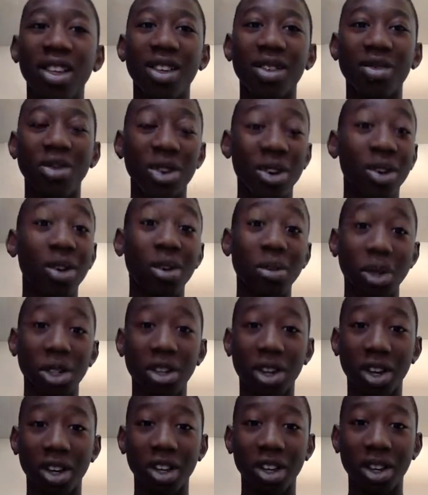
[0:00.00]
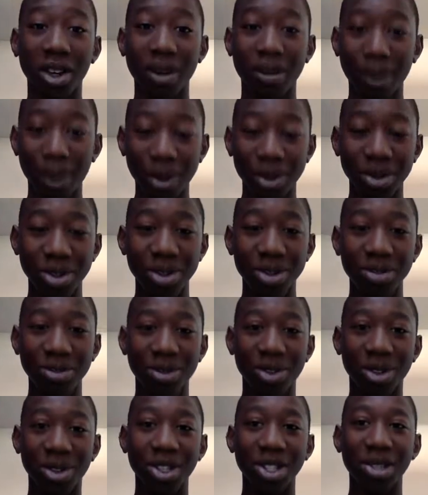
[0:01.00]
we're going to be talking about
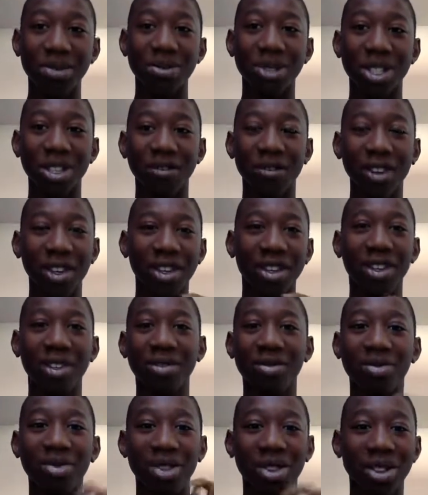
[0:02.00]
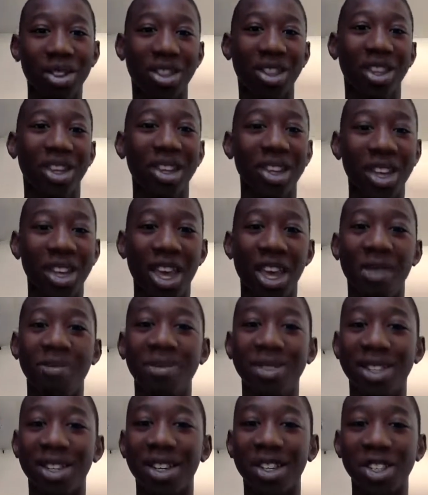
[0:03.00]
those specific
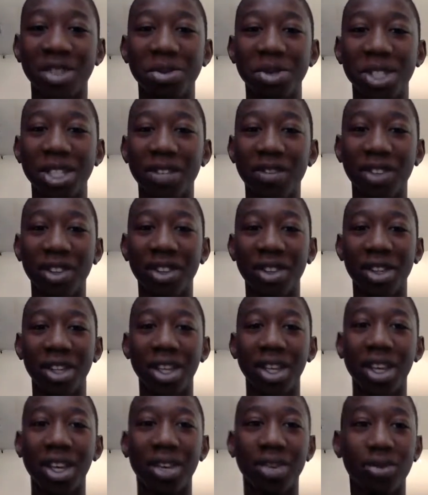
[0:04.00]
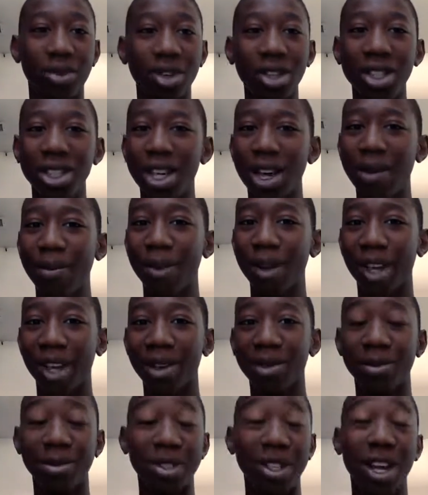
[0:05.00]
games that are specifically, and what type of
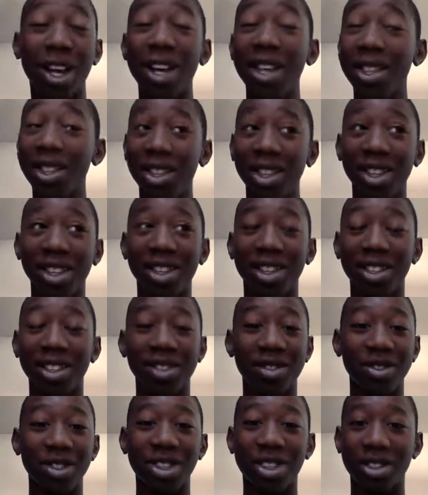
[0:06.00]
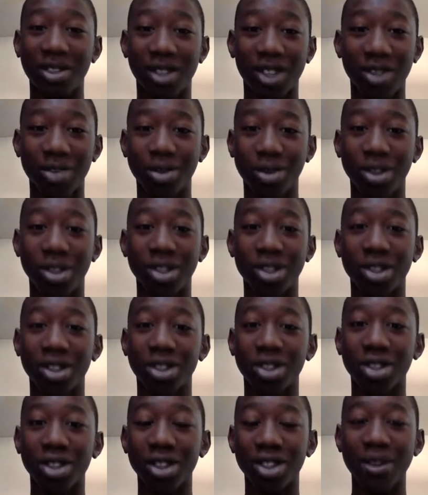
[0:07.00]
games that I think that developers should
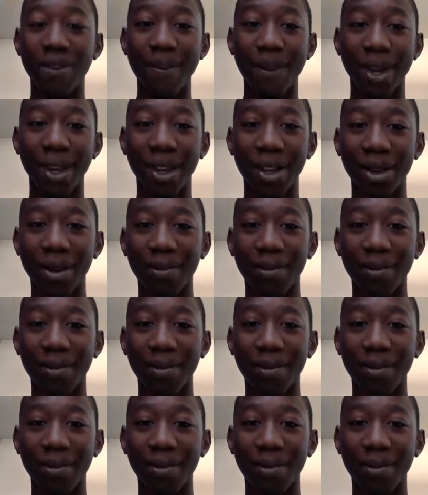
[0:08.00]
start to make.